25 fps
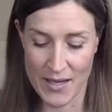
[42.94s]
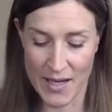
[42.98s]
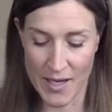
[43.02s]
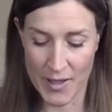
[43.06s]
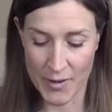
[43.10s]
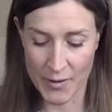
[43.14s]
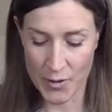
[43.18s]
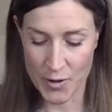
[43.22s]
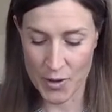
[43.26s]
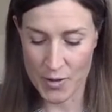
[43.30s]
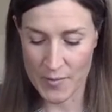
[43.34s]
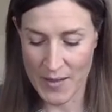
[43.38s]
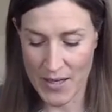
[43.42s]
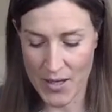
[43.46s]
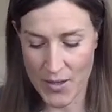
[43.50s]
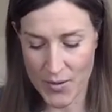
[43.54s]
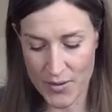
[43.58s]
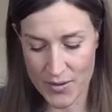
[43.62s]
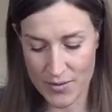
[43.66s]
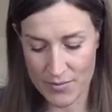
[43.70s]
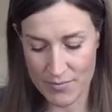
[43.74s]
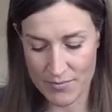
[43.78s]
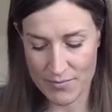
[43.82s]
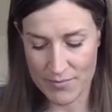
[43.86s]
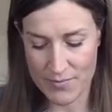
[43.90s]
I learned
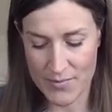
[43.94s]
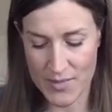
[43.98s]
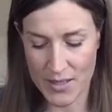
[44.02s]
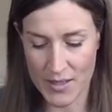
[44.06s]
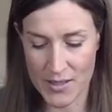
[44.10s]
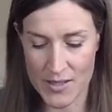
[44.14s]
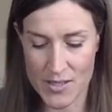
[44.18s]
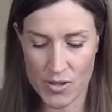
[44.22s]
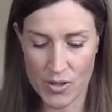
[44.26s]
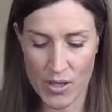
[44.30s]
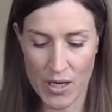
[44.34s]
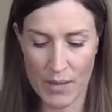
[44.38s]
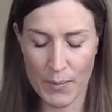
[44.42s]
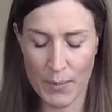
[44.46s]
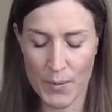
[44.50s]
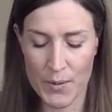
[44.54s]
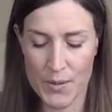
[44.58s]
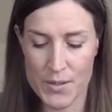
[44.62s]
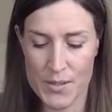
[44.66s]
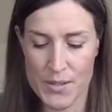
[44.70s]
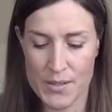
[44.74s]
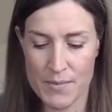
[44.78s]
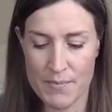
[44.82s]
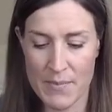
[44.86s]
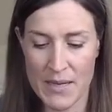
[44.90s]
about tongue
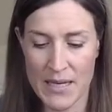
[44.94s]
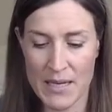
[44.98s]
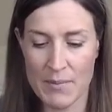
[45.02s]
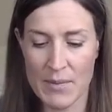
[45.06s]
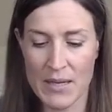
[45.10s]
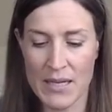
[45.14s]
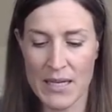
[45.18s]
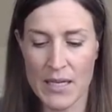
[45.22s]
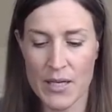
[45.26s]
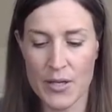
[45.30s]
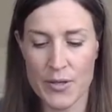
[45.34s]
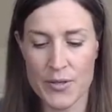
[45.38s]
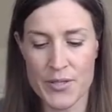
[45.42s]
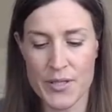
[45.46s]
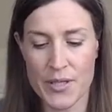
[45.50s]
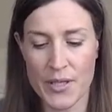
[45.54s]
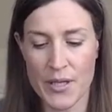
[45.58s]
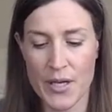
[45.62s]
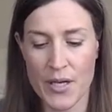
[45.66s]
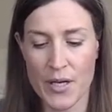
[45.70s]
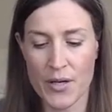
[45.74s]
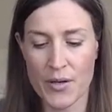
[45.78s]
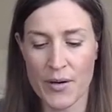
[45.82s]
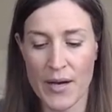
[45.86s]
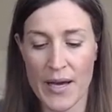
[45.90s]
scrapers many years
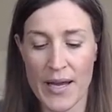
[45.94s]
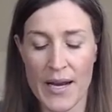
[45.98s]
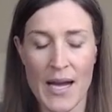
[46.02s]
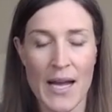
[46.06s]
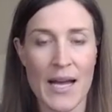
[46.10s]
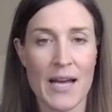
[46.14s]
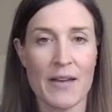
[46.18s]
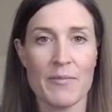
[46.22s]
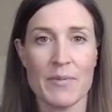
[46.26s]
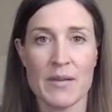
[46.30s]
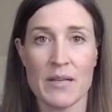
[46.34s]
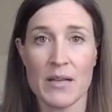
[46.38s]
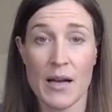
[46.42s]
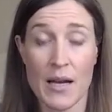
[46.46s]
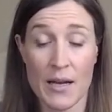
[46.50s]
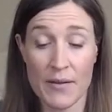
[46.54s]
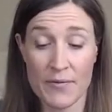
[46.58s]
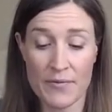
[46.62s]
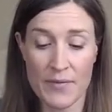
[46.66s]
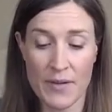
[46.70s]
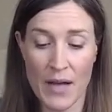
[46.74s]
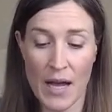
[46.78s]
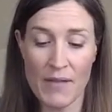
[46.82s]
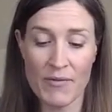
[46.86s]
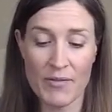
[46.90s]
ago, and
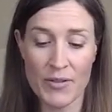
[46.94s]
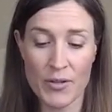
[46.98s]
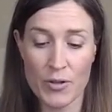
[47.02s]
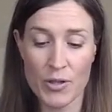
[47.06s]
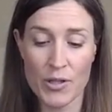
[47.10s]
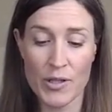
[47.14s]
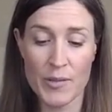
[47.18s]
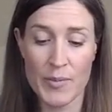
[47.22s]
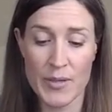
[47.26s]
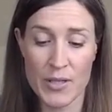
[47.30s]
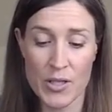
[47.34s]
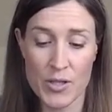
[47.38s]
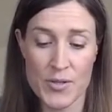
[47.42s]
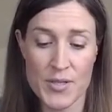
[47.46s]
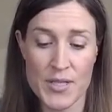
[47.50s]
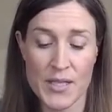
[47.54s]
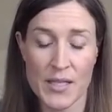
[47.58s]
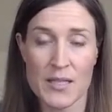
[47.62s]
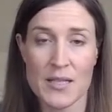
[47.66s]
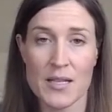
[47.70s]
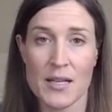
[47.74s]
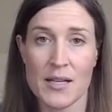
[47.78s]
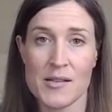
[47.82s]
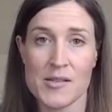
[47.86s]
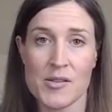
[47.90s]
I've literally been using
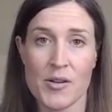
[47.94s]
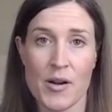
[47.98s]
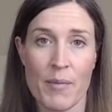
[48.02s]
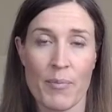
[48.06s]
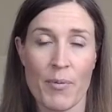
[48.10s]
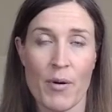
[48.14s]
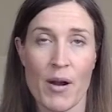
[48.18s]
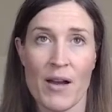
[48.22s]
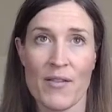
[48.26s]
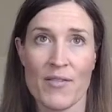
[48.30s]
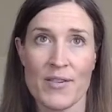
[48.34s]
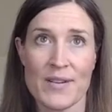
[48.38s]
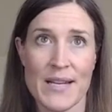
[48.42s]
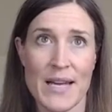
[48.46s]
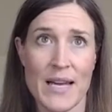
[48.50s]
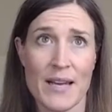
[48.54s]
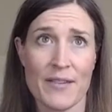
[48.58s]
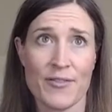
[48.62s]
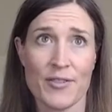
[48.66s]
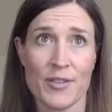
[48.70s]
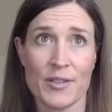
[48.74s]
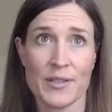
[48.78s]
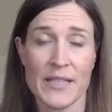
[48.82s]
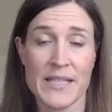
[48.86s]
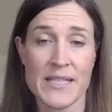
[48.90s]
a tongue scraper every day
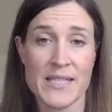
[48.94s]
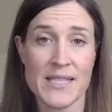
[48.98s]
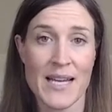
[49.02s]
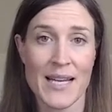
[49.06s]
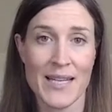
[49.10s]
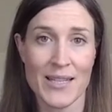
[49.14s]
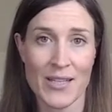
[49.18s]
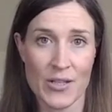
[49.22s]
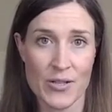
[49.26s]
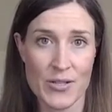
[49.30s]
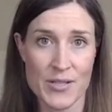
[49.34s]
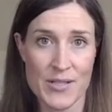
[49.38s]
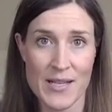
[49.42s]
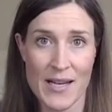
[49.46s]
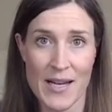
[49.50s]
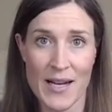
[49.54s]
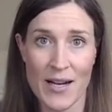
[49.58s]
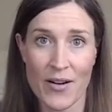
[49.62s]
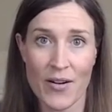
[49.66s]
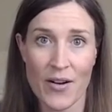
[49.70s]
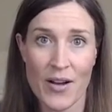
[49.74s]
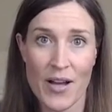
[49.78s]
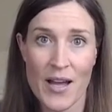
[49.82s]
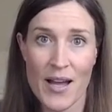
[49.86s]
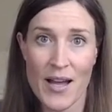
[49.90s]
for at least 10 years
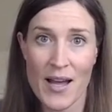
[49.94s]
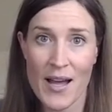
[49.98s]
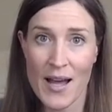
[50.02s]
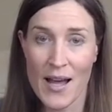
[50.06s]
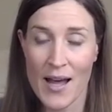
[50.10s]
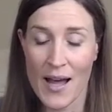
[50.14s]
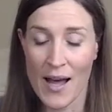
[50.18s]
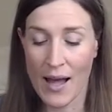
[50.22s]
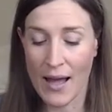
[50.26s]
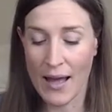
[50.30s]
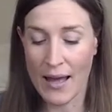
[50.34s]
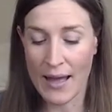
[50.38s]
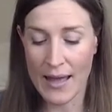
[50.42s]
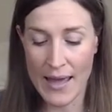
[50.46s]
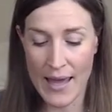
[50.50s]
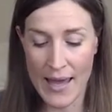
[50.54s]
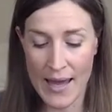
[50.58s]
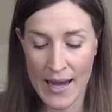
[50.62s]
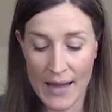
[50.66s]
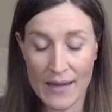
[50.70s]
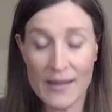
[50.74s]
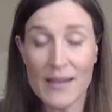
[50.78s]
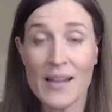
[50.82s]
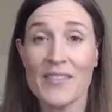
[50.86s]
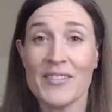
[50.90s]
now.
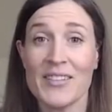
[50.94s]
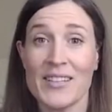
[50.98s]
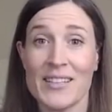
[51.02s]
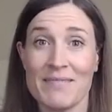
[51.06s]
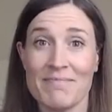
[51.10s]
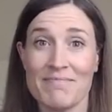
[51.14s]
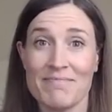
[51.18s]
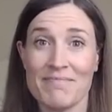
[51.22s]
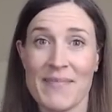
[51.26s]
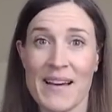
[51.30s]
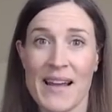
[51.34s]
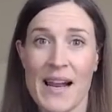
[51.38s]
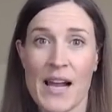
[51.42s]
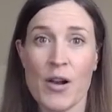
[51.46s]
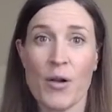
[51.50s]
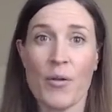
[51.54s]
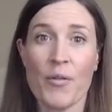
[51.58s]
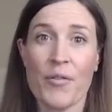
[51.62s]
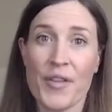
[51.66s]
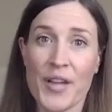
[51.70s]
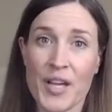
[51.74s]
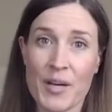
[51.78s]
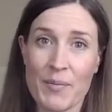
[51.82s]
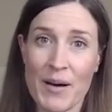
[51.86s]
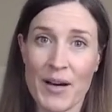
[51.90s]
And I love it. And I
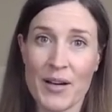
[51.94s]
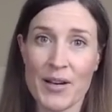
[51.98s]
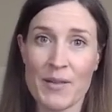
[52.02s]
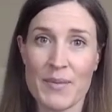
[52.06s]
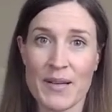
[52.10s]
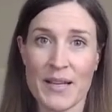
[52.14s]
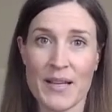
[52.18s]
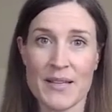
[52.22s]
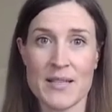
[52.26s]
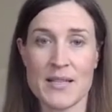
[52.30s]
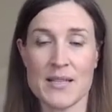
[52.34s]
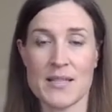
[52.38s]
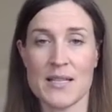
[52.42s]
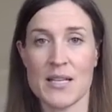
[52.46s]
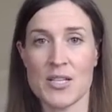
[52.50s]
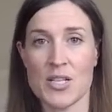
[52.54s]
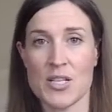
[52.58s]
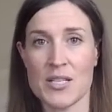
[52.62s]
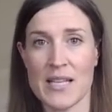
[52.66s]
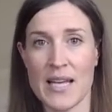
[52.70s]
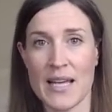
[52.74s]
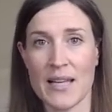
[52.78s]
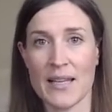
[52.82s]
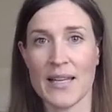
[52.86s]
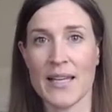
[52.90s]
don't think about it because it's such
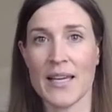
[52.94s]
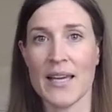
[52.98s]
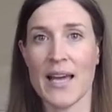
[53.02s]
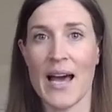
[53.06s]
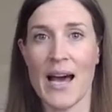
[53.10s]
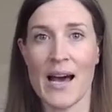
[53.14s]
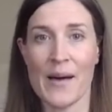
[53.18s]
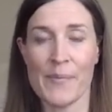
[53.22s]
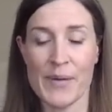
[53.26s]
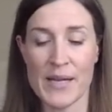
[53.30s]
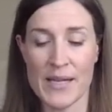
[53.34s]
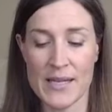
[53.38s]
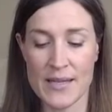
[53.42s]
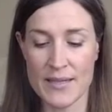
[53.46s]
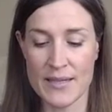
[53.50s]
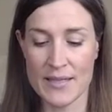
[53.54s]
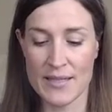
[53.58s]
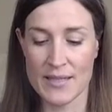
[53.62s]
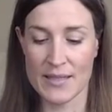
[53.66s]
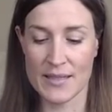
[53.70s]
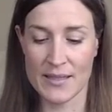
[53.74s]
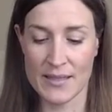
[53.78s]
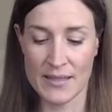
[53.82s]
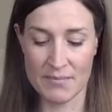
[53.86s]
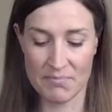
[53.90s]
a daily
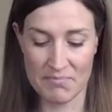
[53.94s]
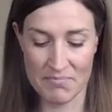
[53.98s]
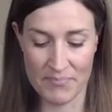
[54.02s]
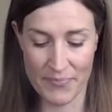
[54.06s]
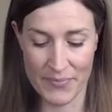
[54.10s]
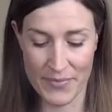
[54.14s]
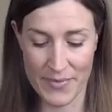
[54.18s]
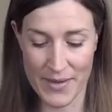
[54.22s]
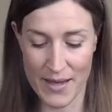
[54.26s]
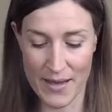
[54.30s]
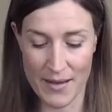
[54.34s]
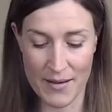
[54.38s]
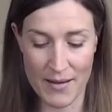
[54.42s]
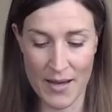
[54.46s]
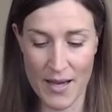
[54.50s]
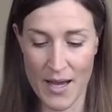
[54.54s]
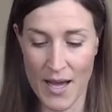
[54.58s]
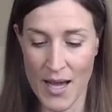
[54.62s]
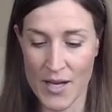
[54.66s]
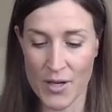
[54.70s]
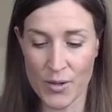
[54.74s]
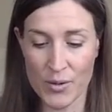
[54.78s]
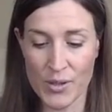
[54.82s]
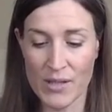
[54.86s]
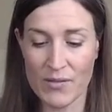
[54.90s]
habit.
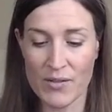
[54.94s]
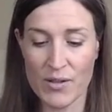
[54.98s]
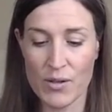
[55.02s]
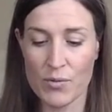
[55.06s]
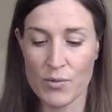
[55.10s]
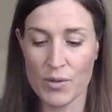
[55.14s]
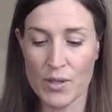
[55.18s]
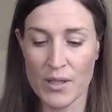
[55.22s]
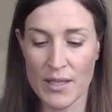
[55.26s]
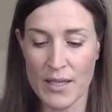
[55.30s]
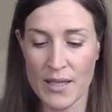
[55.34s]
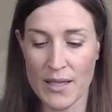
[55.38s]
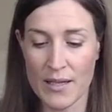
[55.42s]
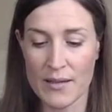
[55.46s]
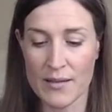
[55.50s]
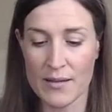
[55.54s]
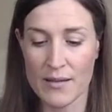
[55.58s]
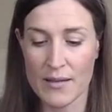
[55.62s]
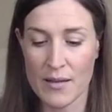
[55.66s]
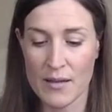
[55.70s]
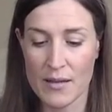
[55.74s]
I don't even really